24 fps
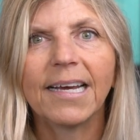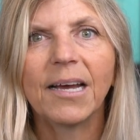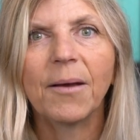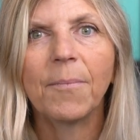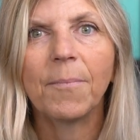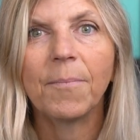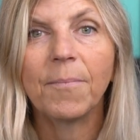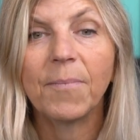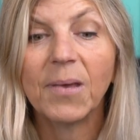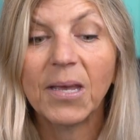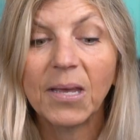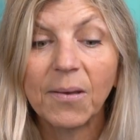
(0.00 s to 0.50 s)

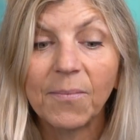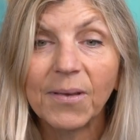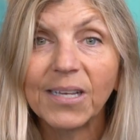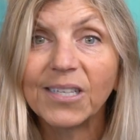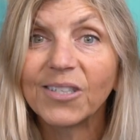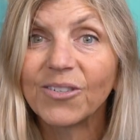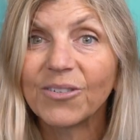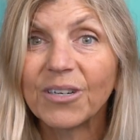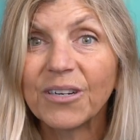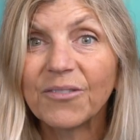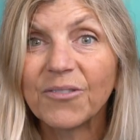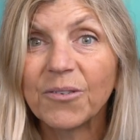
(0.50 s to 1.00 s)
maybe
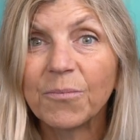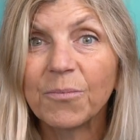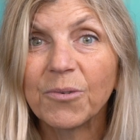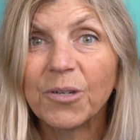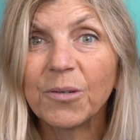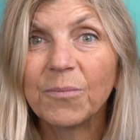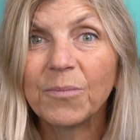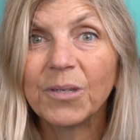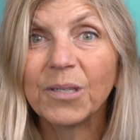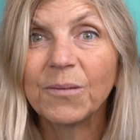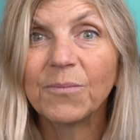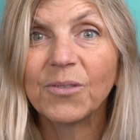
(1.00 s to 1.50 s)
Strava
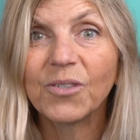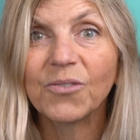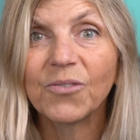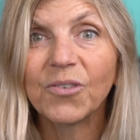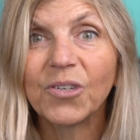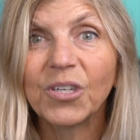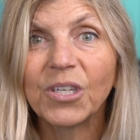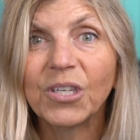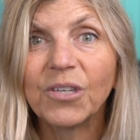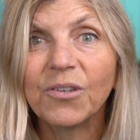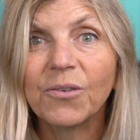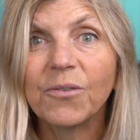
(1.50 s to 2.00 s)
Premium's for
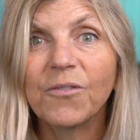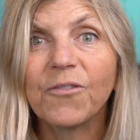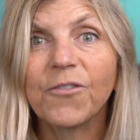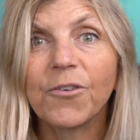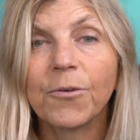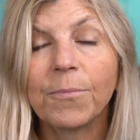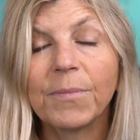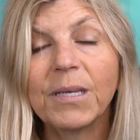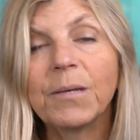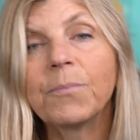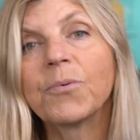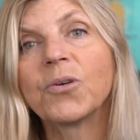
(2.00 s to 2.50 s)
you. For
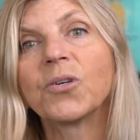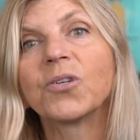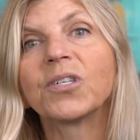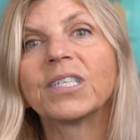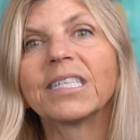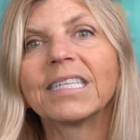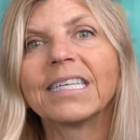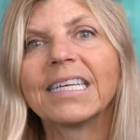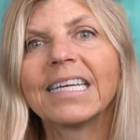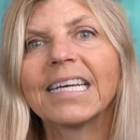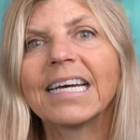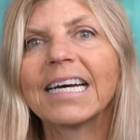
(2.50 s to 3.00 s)
me
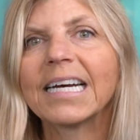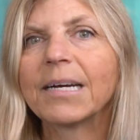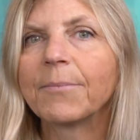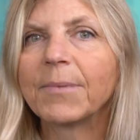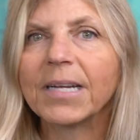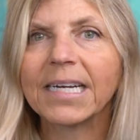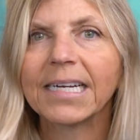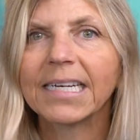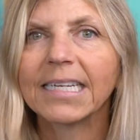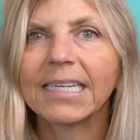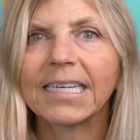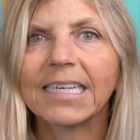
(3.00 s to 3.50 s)
personally, I'm
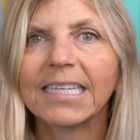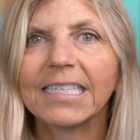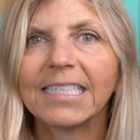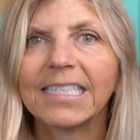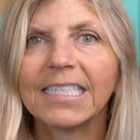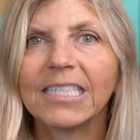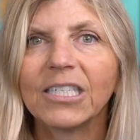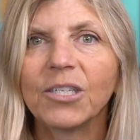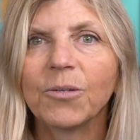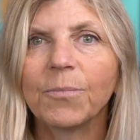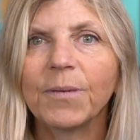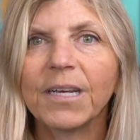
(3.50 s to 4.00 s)
not going to
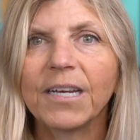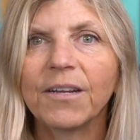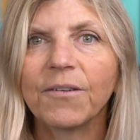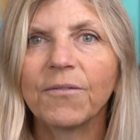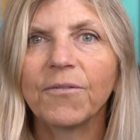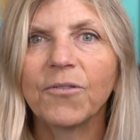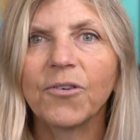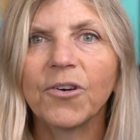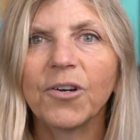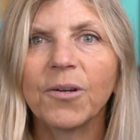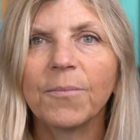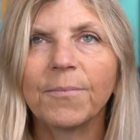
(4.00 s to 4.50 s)
continue paying
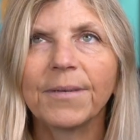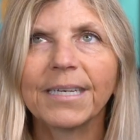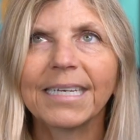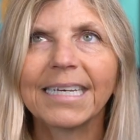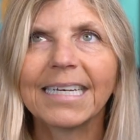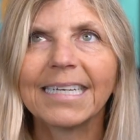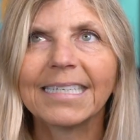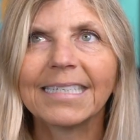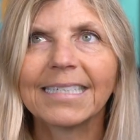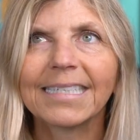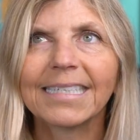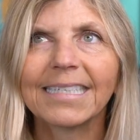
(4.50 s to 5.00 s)
for it
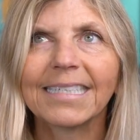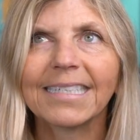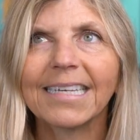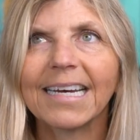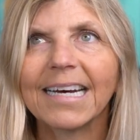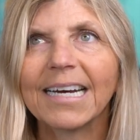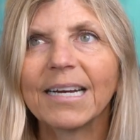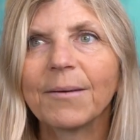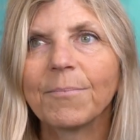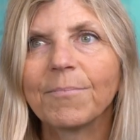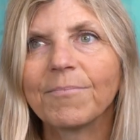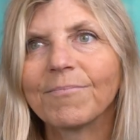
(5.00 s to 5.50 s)
because
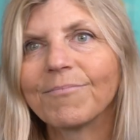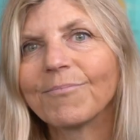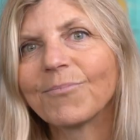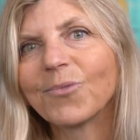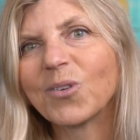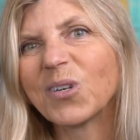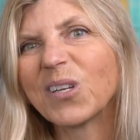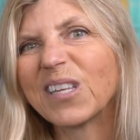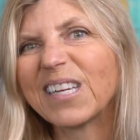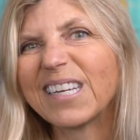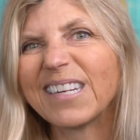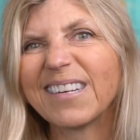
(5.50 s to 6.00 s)
I'm
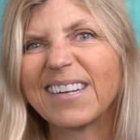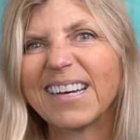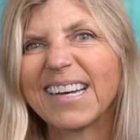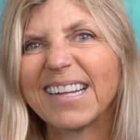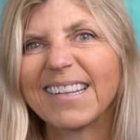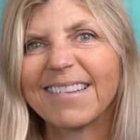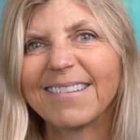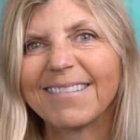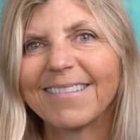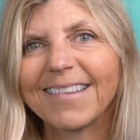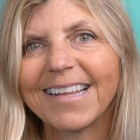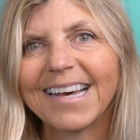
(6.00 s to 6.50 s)
really not
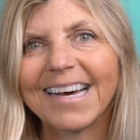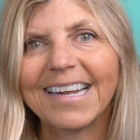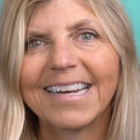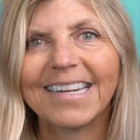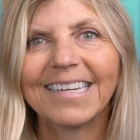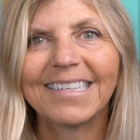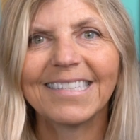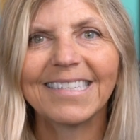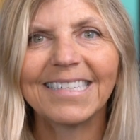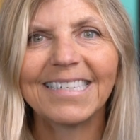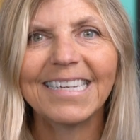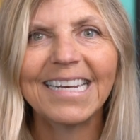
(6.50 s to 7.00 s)
that
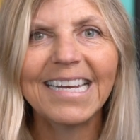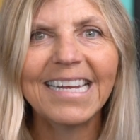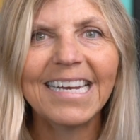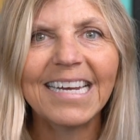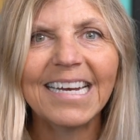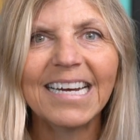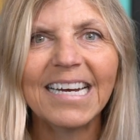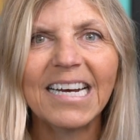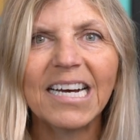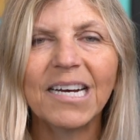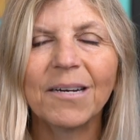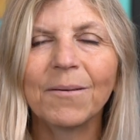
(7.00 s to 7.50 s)
into
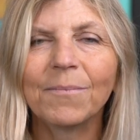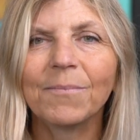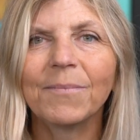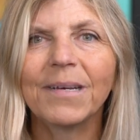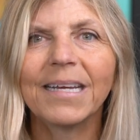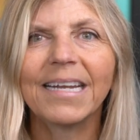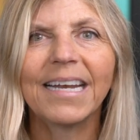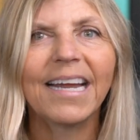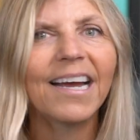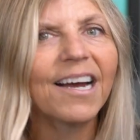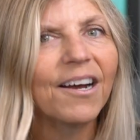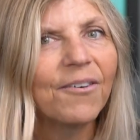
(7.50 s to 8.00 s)
data. I'm
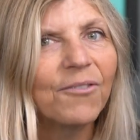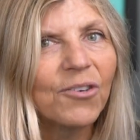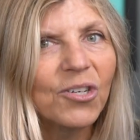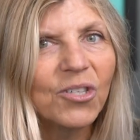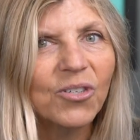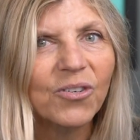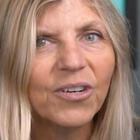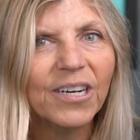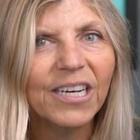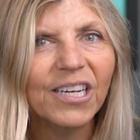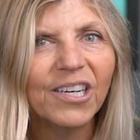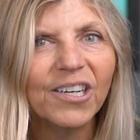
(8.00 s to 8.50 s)
an
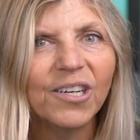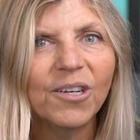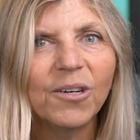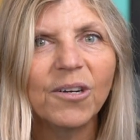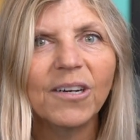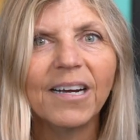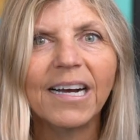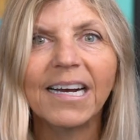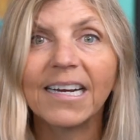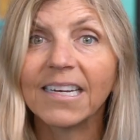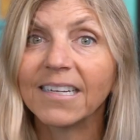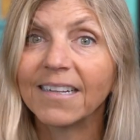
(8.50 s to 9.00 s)
average
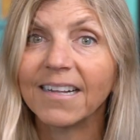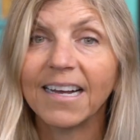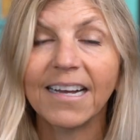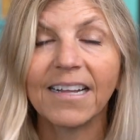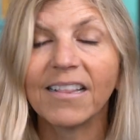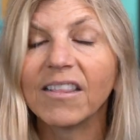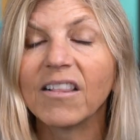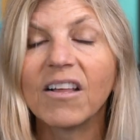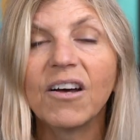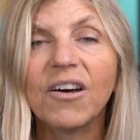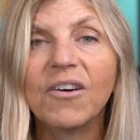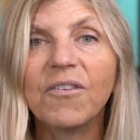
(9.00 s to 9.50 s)
rider. I
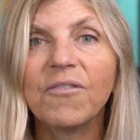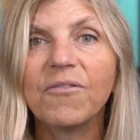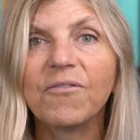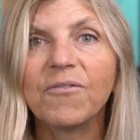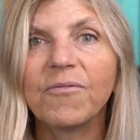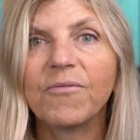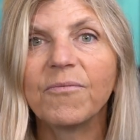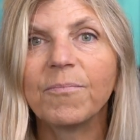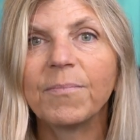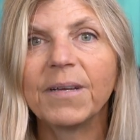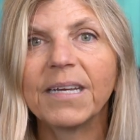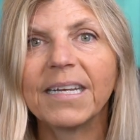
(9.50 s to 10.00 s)
love
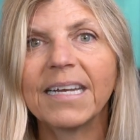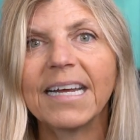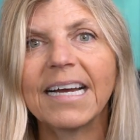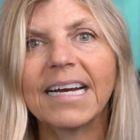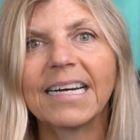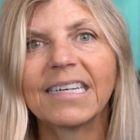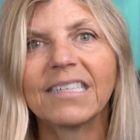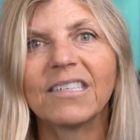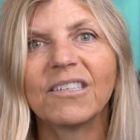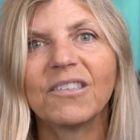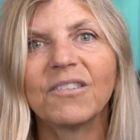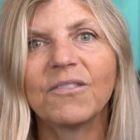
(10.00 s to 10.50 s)
being
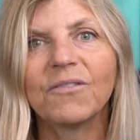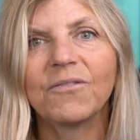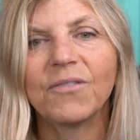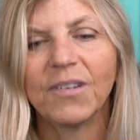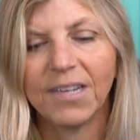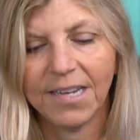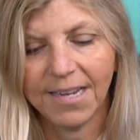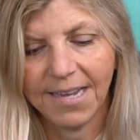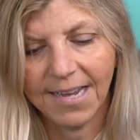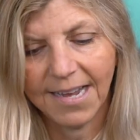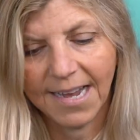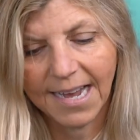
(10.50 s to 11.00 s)
active,
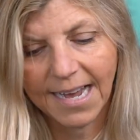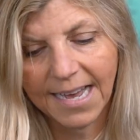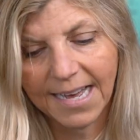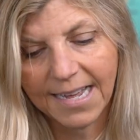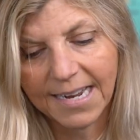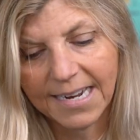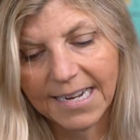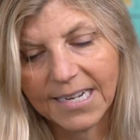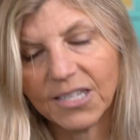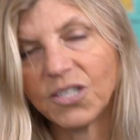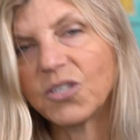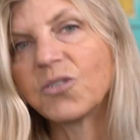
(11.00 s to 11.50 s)

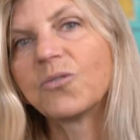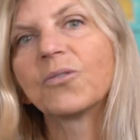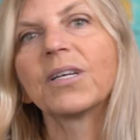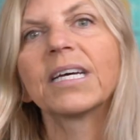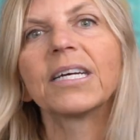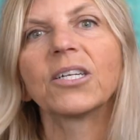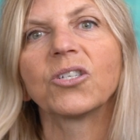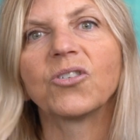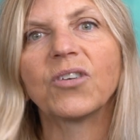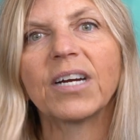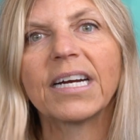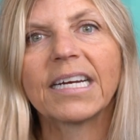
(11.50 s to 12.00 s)
and I do
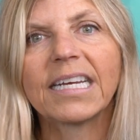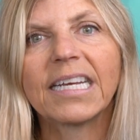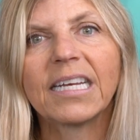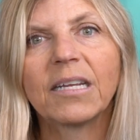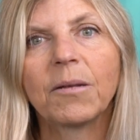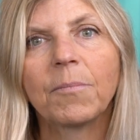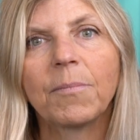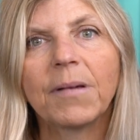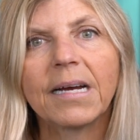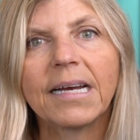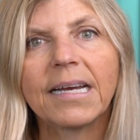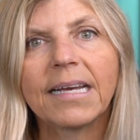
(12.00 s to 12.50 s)
like
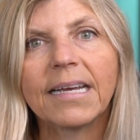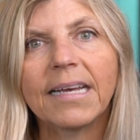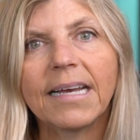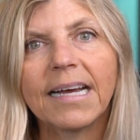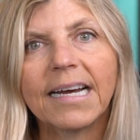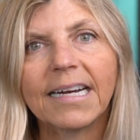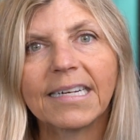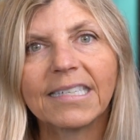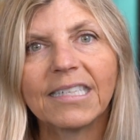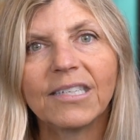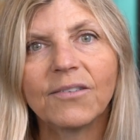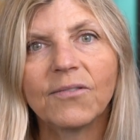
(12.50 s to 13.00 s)
tracking my
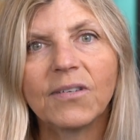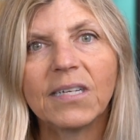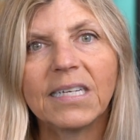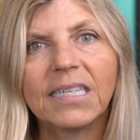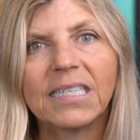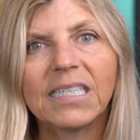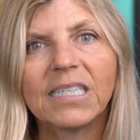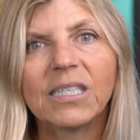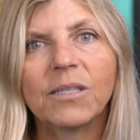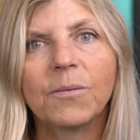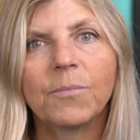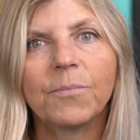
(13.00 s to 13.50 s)

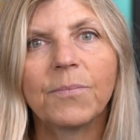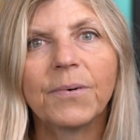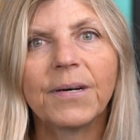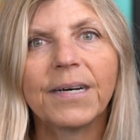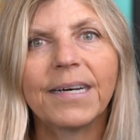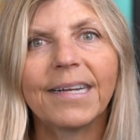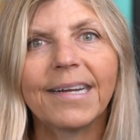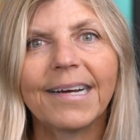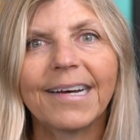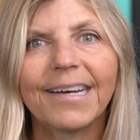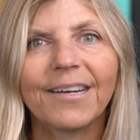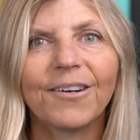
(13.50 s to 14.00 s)
activities,
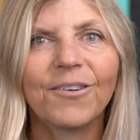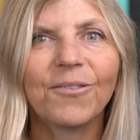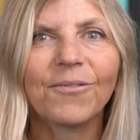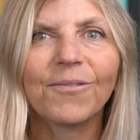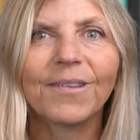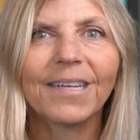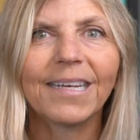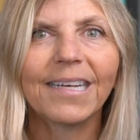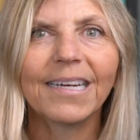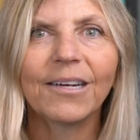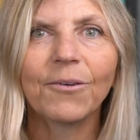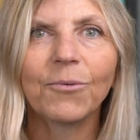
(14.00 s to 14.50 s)
but I don't
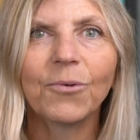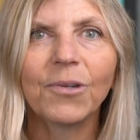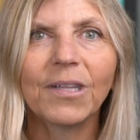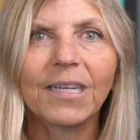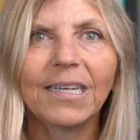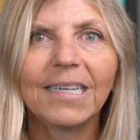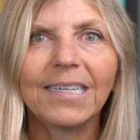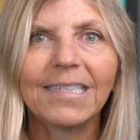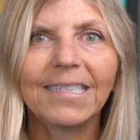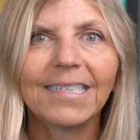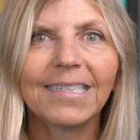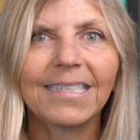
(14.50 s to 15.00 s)
think I really
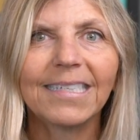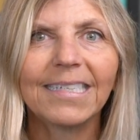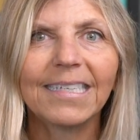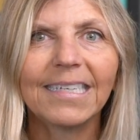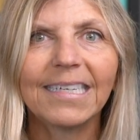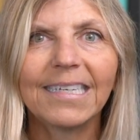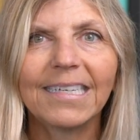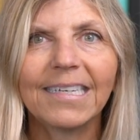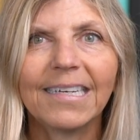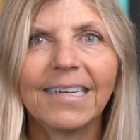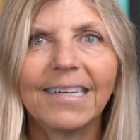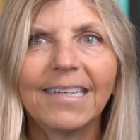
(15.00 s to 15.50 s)
need to
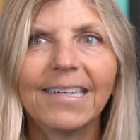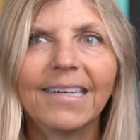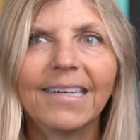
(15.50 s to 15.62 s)
see